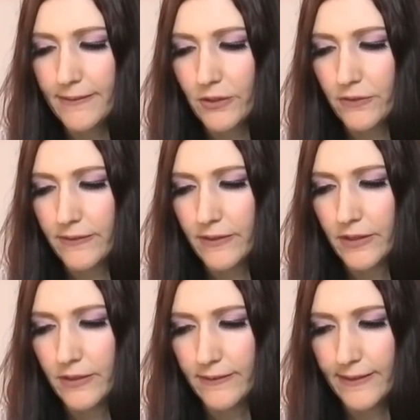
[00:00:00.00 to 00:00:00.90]
There's
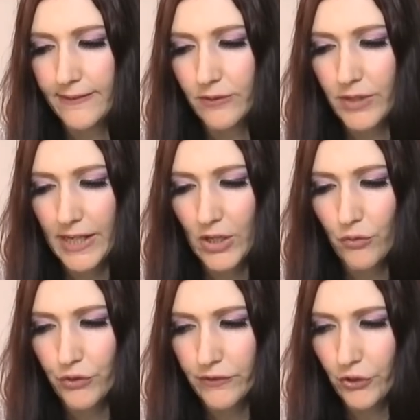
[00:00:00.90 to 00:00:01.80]
the sense of getting
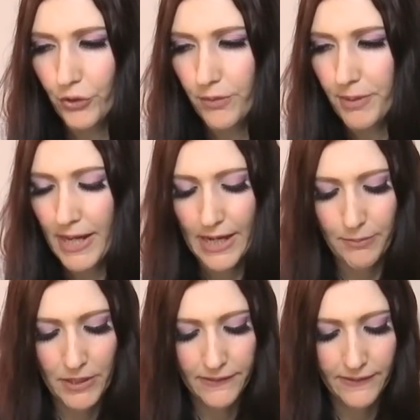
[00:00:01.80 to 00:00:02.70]
over this hurt and pain
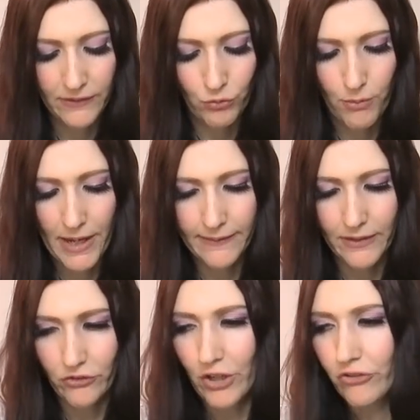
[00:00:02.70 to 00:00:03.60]
because of these
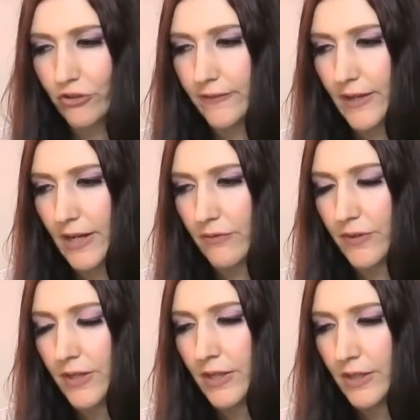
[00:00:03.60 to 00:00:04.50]
romantic gestures, Nine of
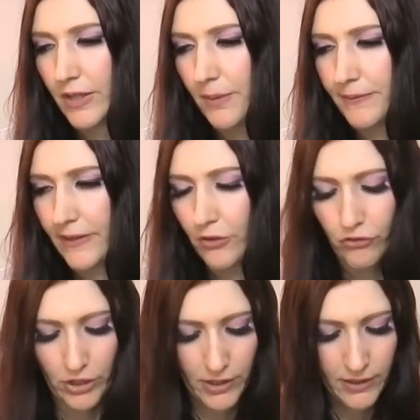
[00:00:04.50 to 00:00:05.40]
Cups energy.